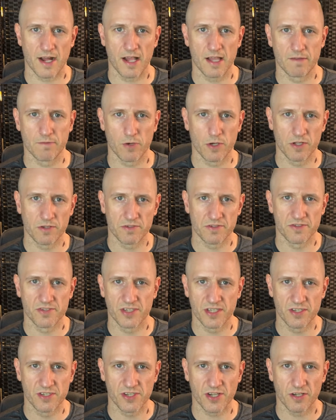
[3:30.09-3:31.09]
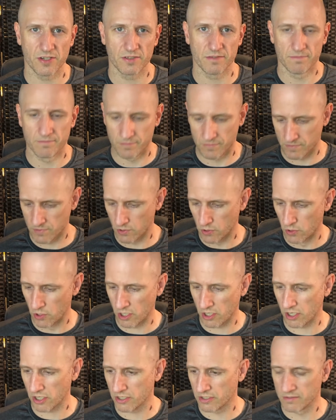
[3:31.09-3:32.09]
olive oil, and sea salt,
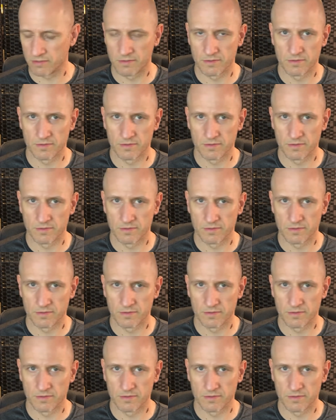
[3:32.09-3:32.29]
or